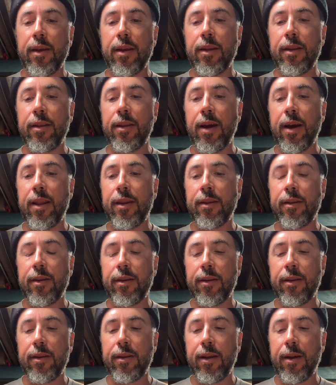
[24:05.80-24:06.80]
Not
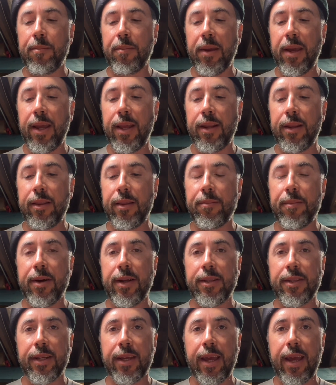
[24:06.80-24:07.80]
a pain in the
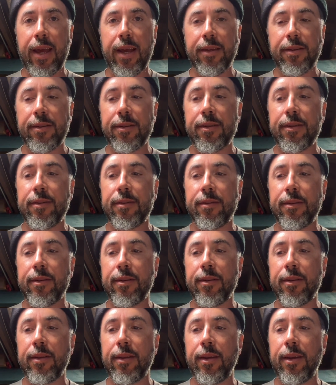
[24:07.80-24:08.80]
butt to cast.
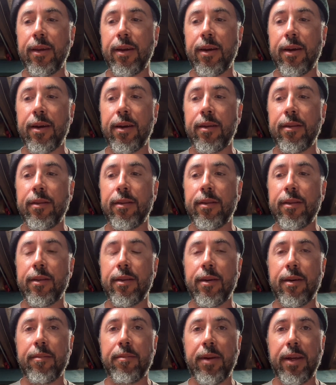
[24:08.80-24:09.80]
The
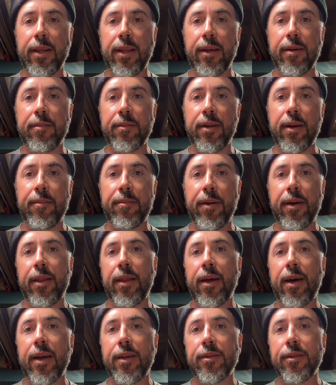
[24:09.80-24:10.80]
medium dumbbell
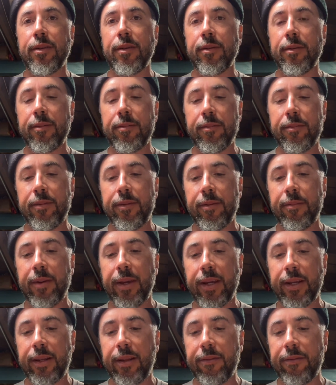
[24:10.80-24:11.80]
eyes do
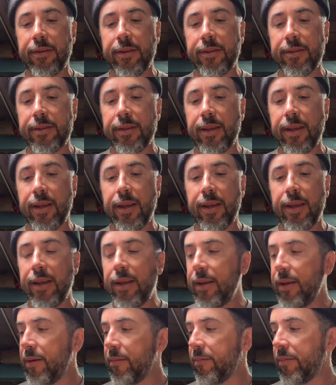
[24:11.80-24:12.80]
make a difference,
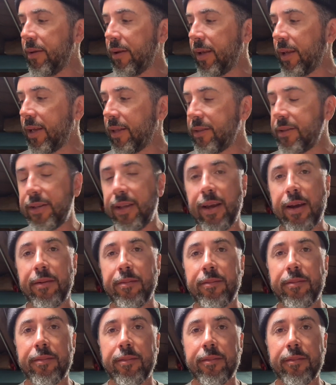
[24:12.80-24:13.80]
but it gets
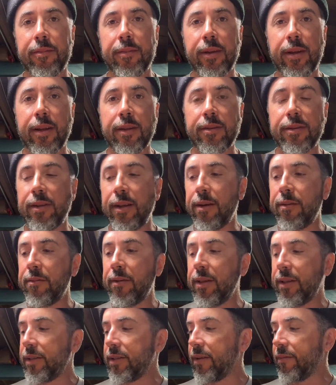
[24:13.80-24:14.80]
down. It gets down
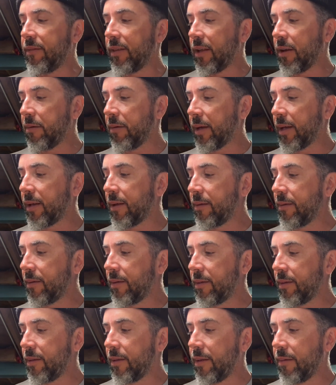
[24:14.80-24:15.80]
relatively quick.
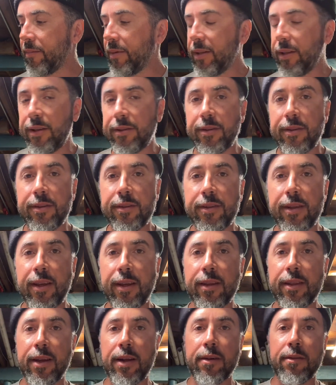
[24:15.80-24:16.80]
I mean, it doesn't
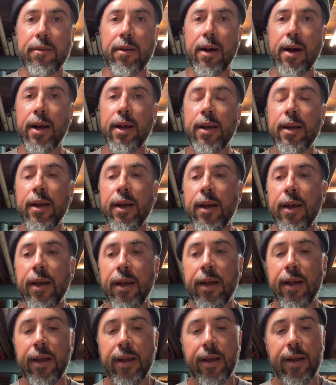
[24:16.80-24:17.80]
sink like a rock,
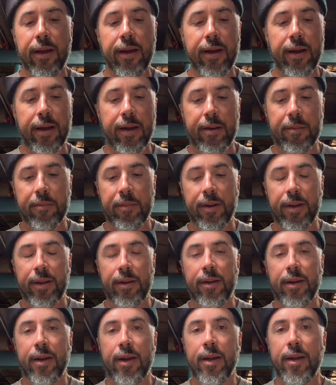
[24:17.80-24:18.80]
but
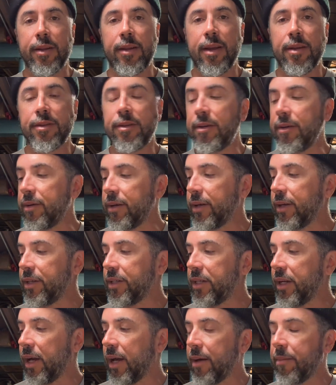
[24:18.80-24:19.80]
it does do a good
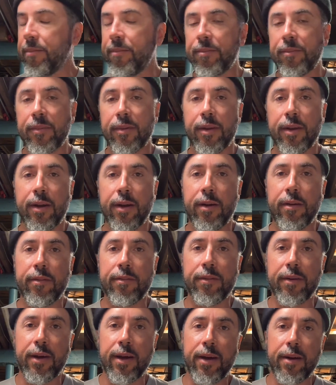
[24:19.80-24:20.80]
job
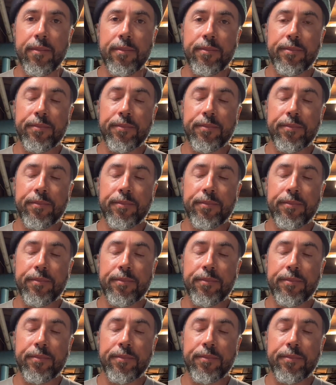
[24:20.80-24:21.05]
of